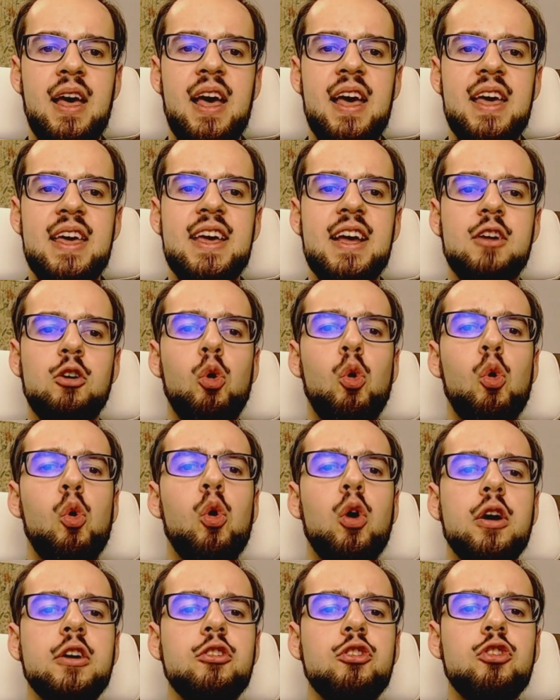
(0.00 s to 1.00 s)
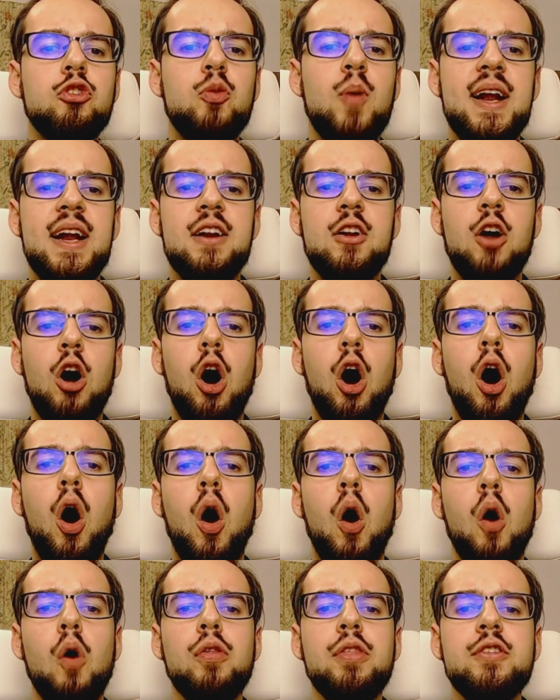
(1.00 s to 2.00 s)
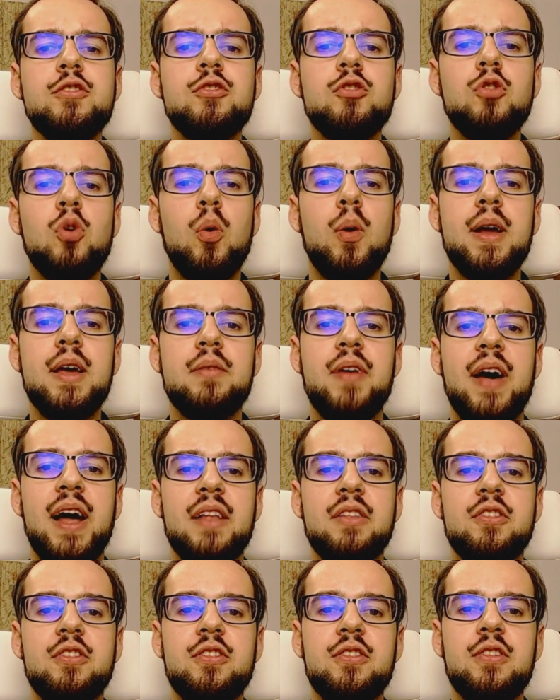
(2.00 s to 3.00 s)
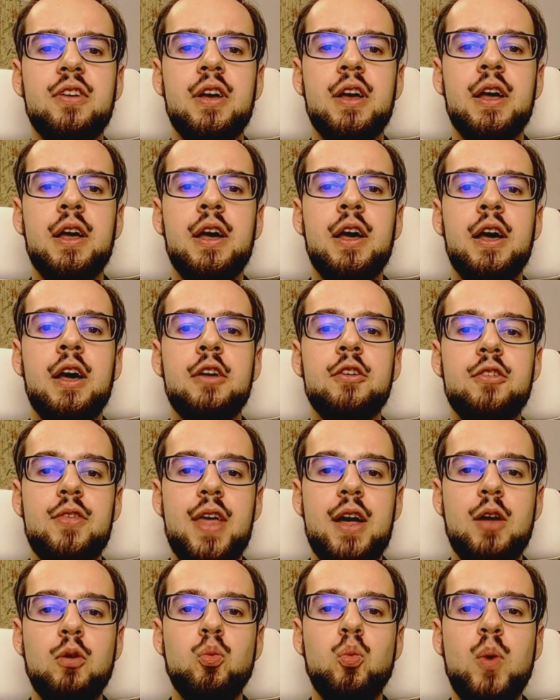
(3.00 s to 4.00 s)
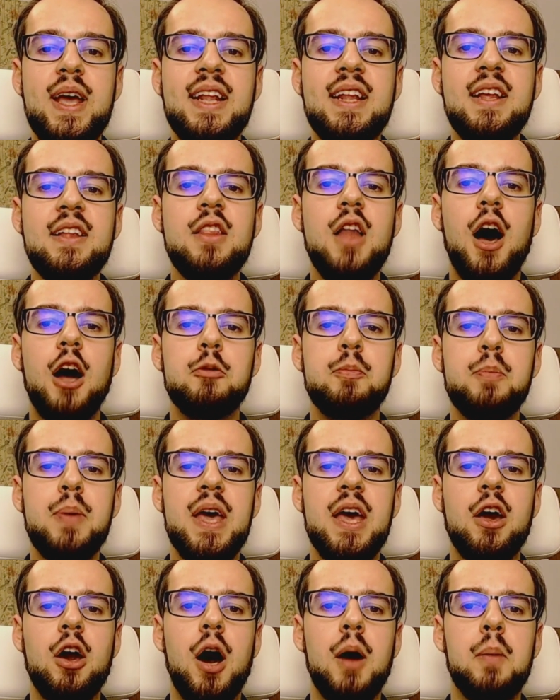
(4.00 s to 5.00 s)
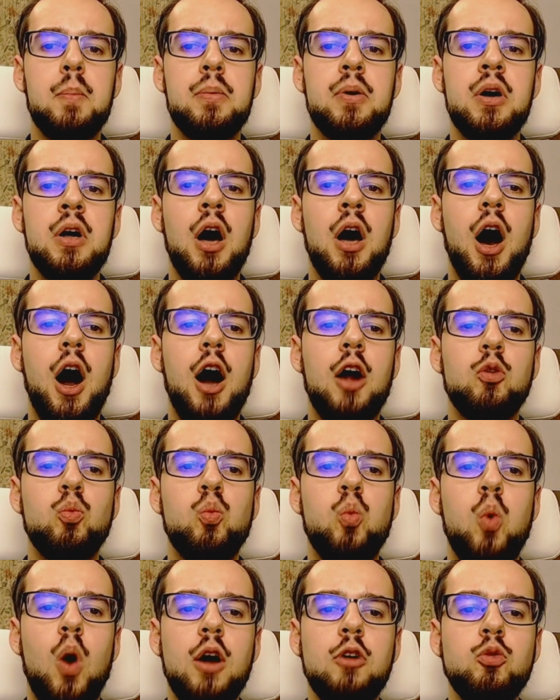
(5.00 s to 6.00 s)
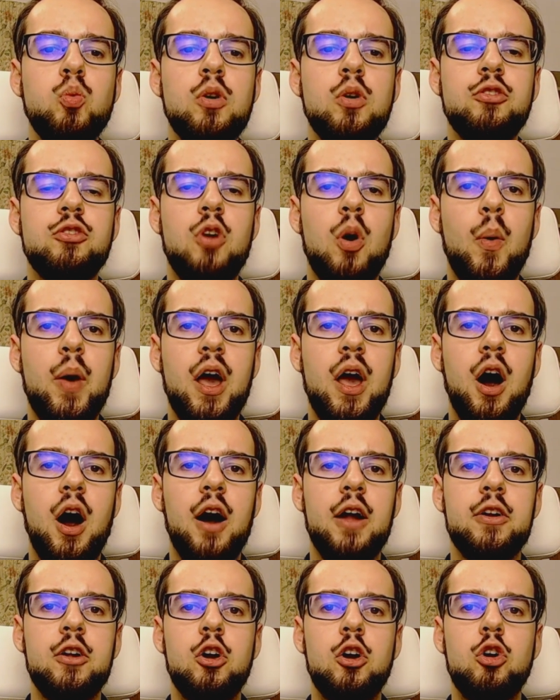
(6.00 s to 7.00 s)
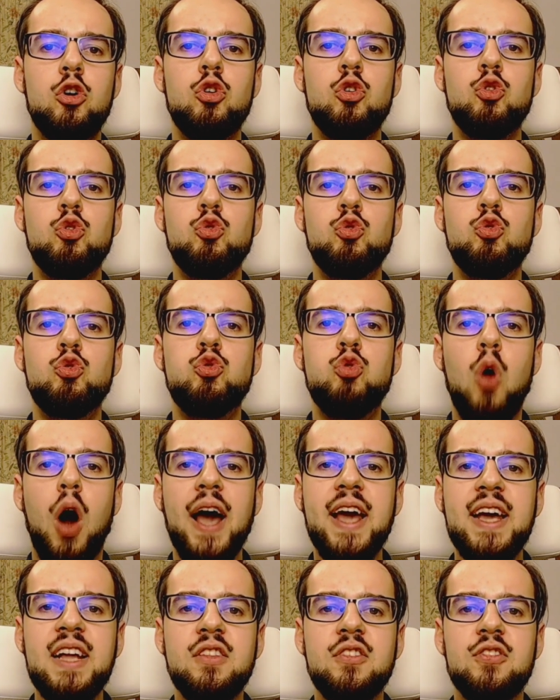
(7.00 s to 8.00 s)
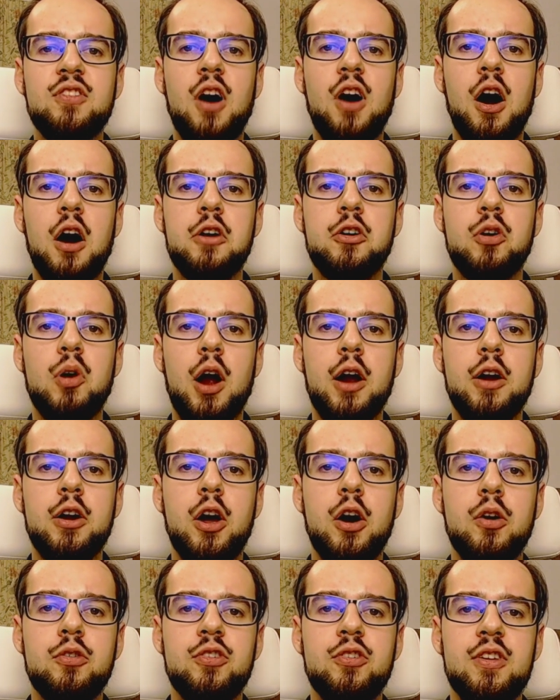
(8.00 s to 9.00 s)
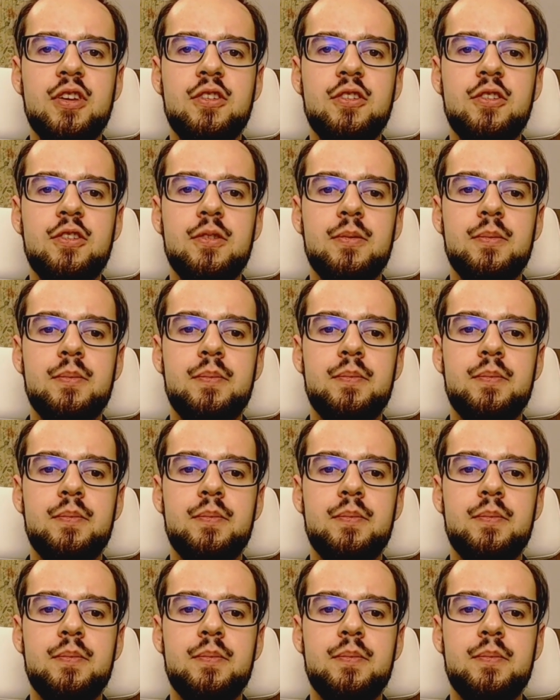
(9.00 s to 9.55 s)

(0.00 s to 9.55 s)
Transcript: He had orchestrated all the story events so that we did not pick up on what was going on right under our noses.